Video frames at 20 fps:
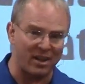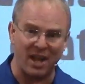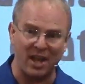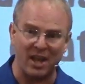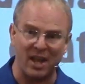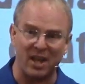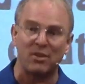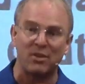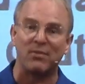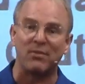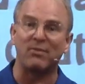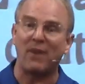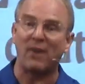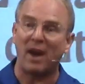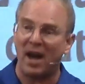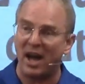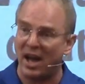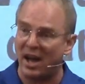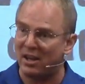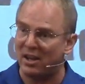They had
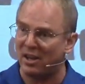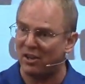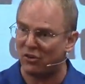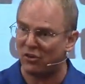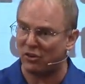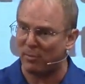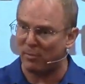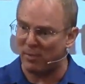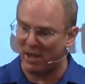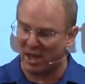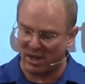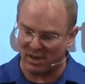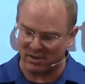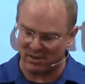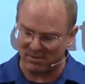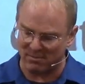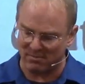defied his command.